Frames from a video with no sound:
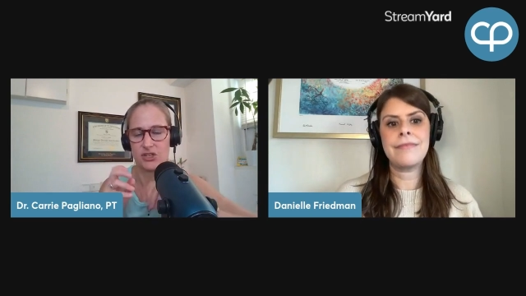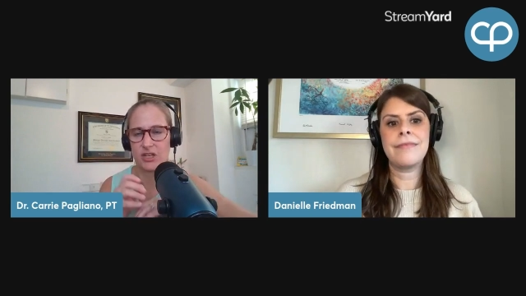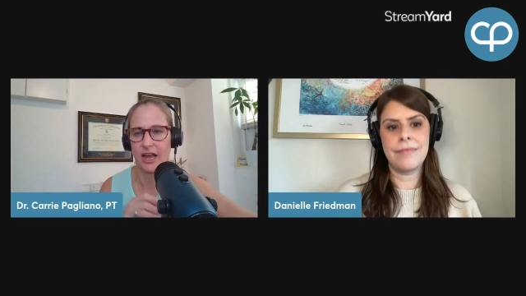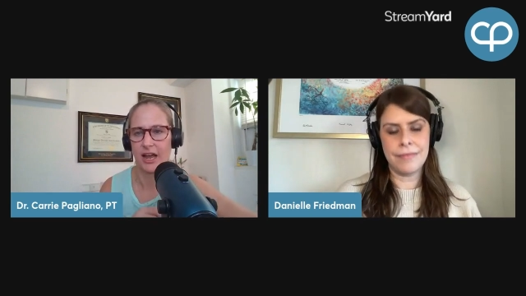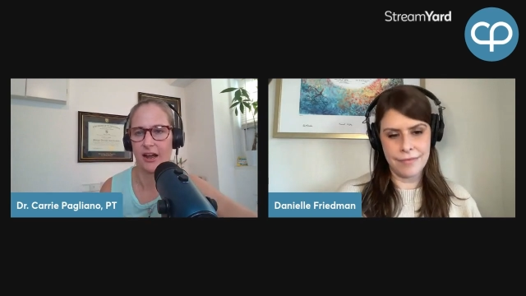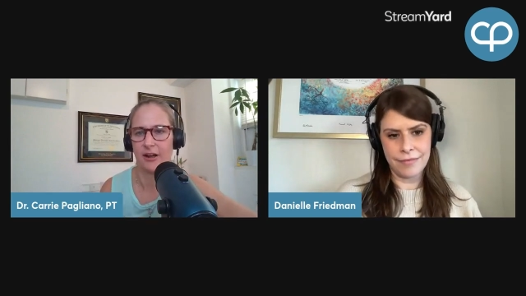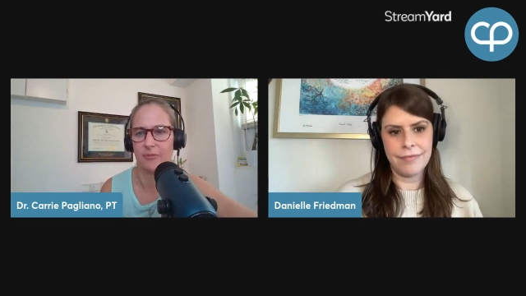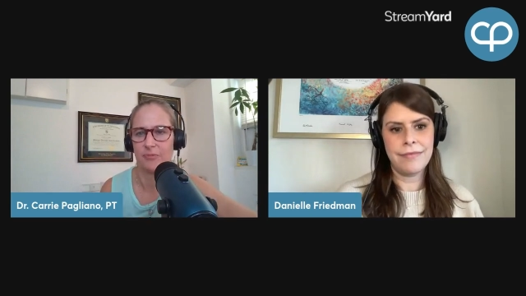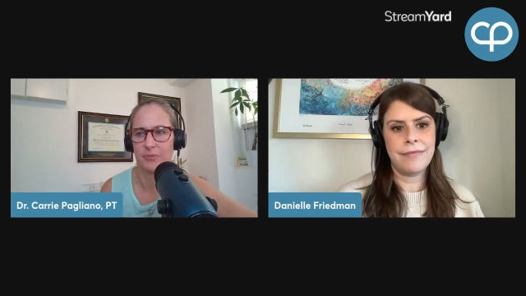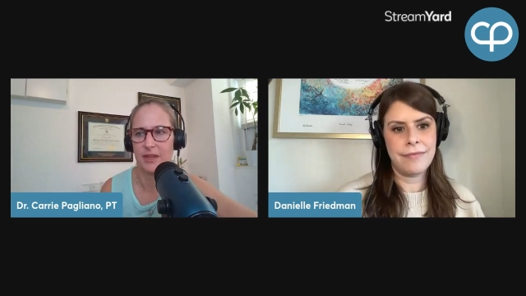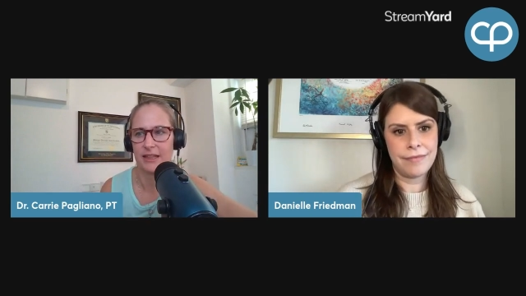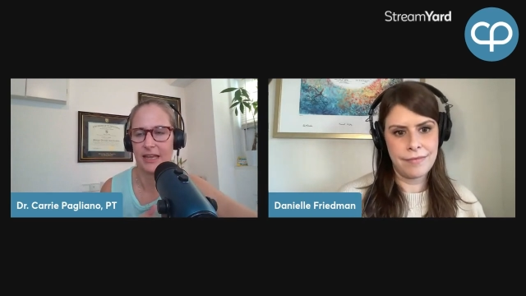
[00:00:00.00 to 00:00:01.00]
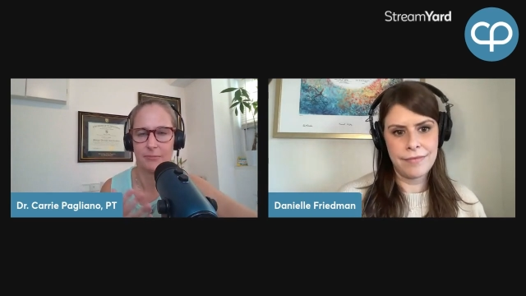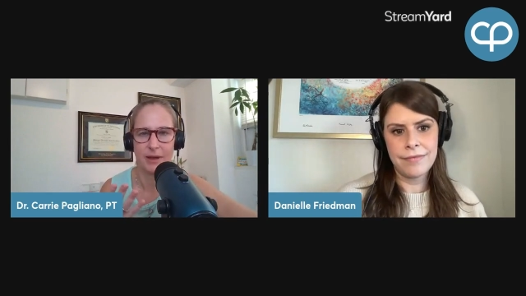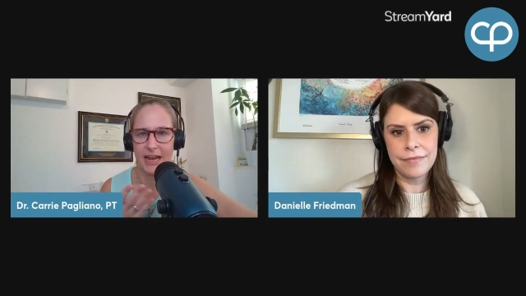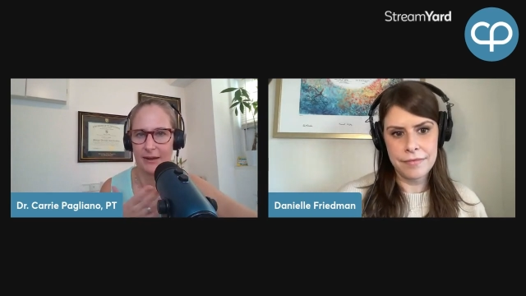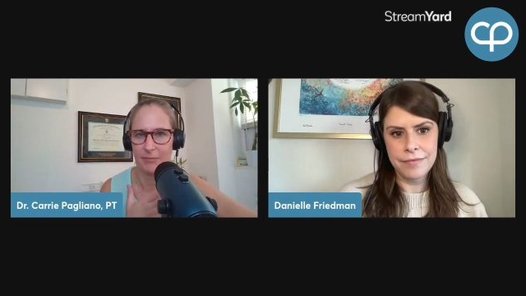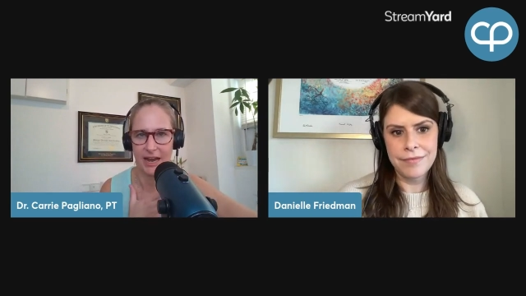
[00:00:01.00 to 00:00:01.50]
Speaker 1: Mm-hmm. Um, like
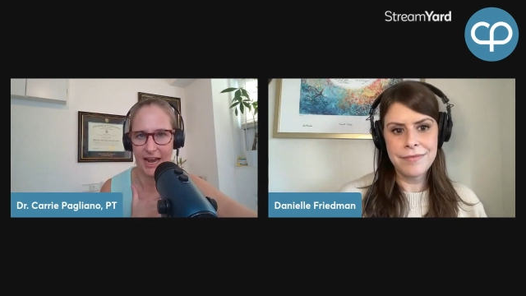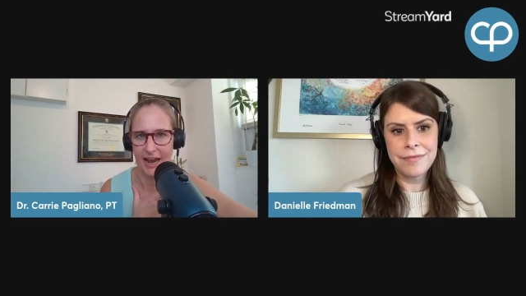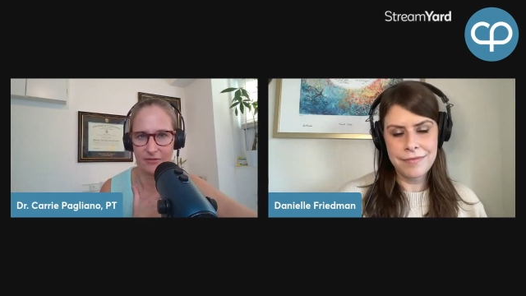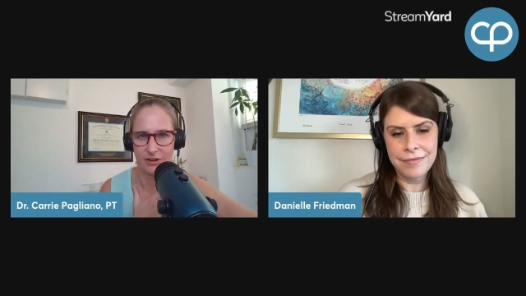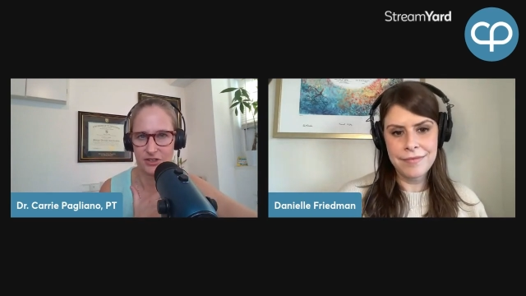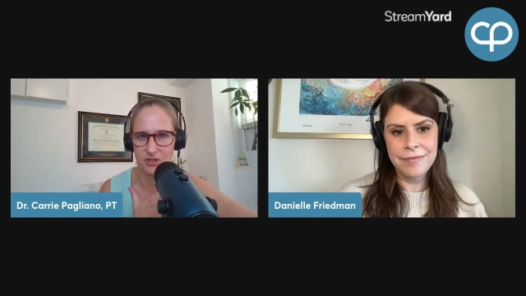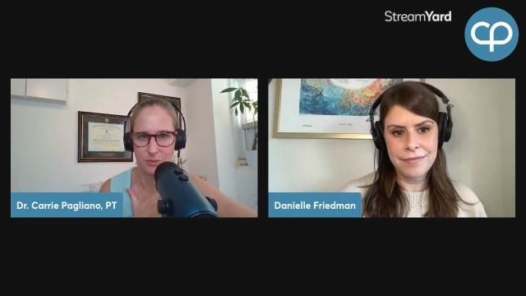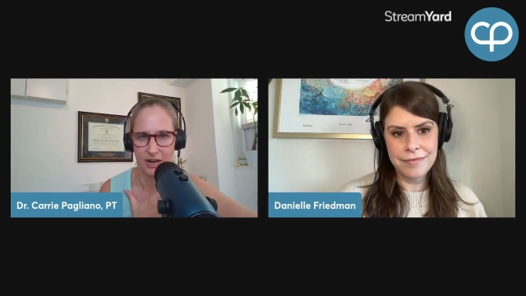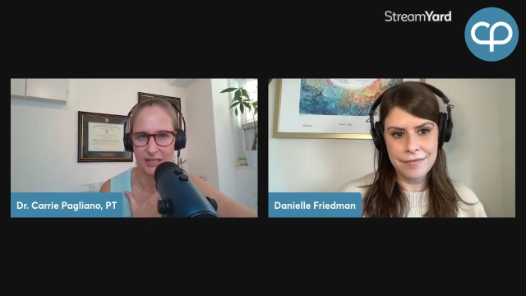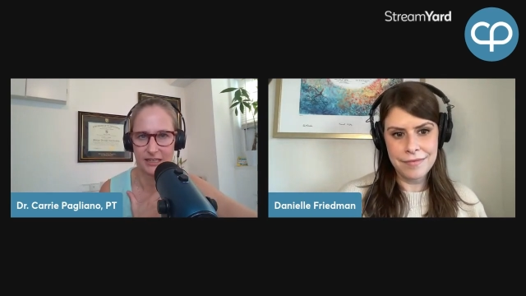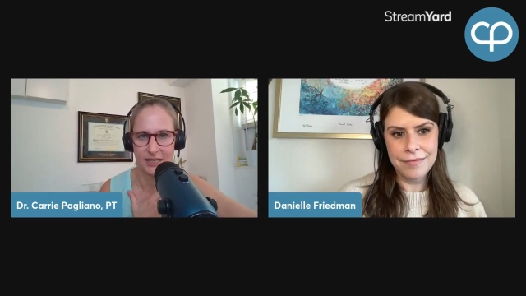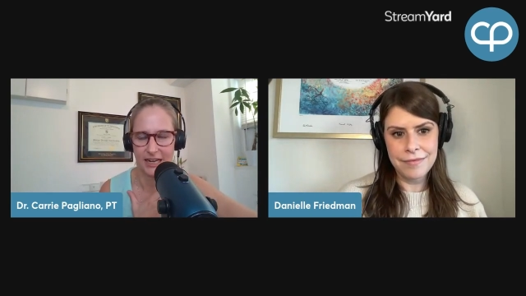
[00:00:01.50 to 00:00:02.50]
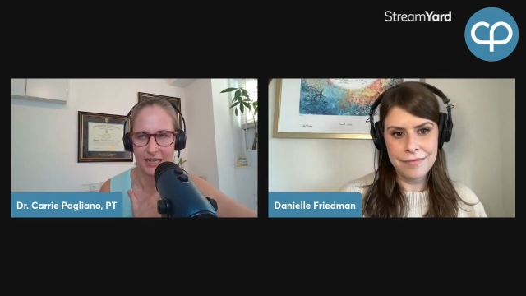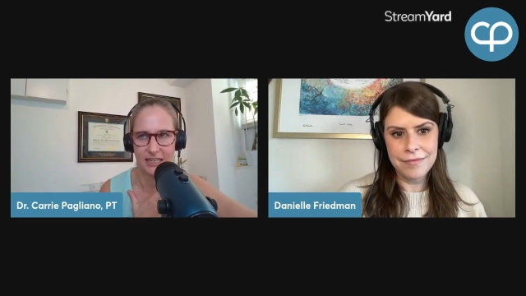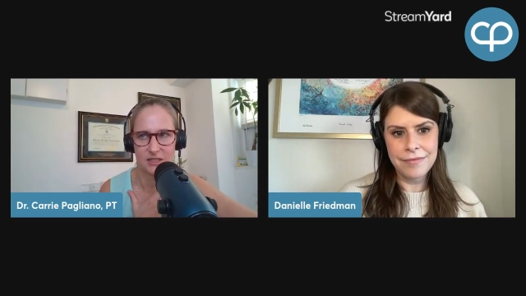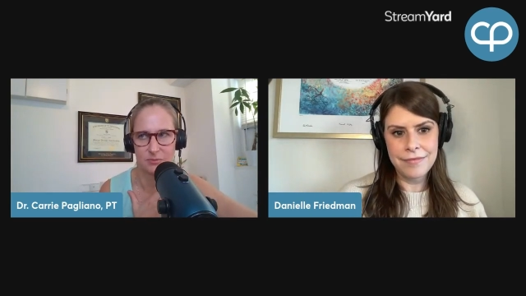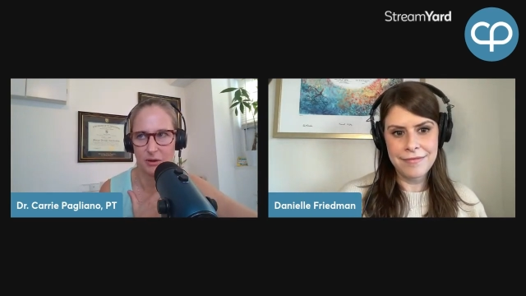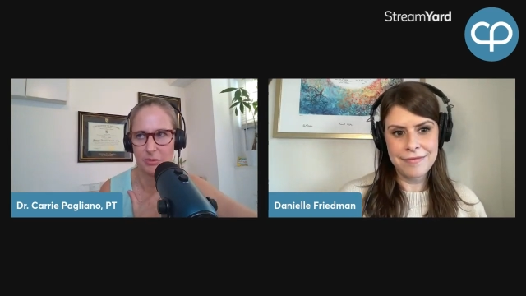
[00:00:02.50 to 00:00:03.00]
my my average pregnant
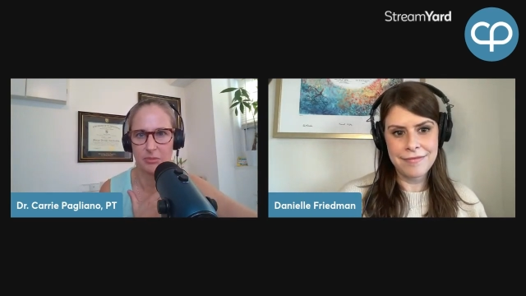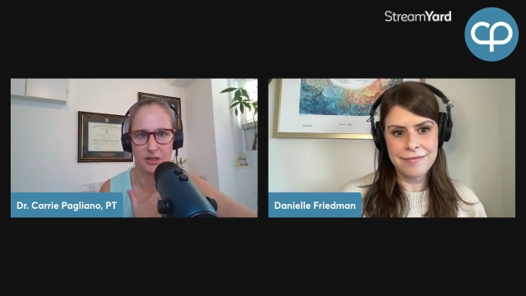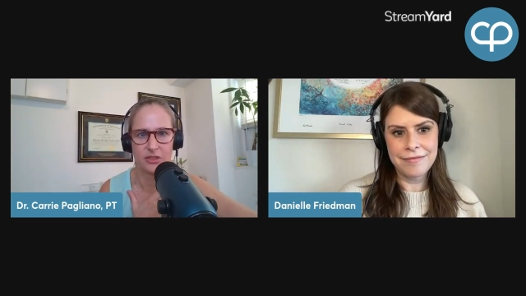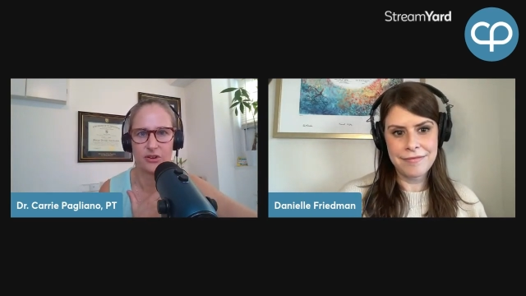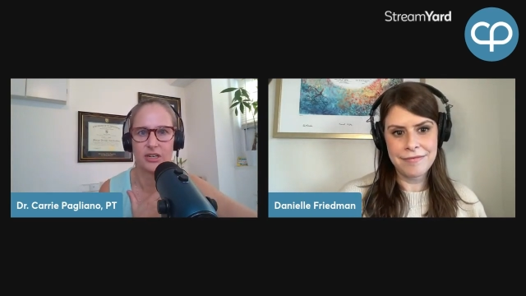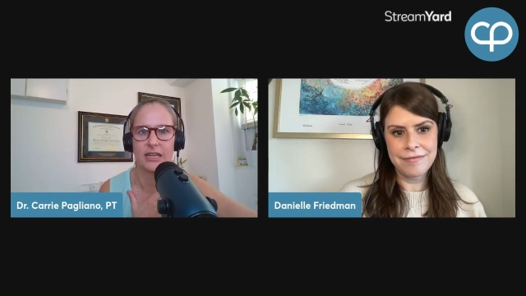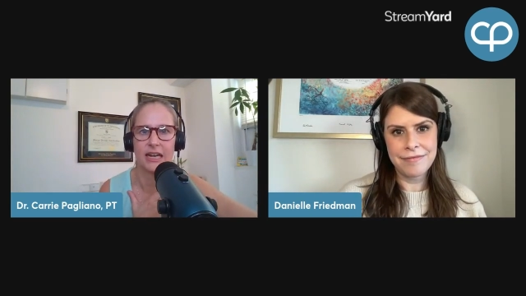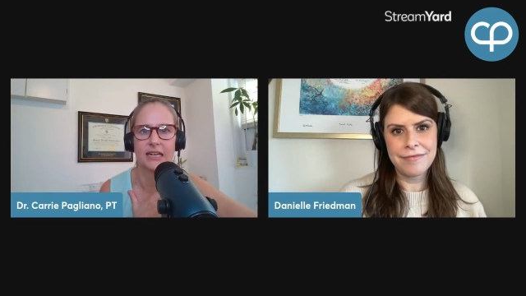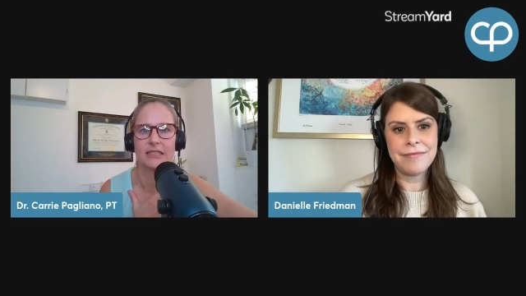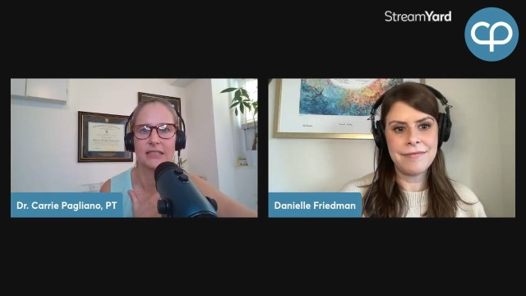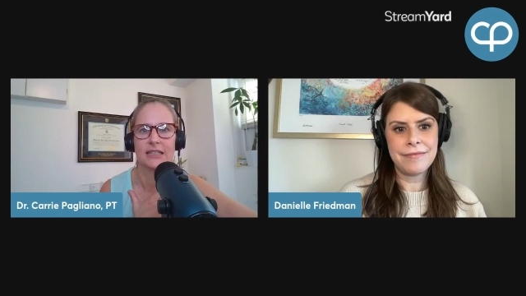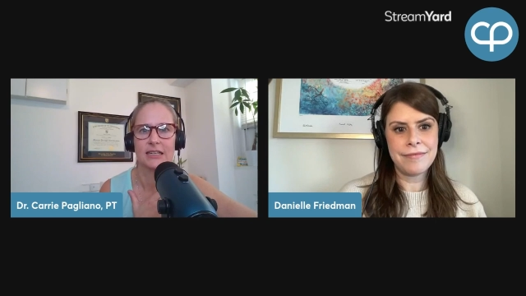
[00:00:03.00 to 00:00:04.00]
client is probably 38.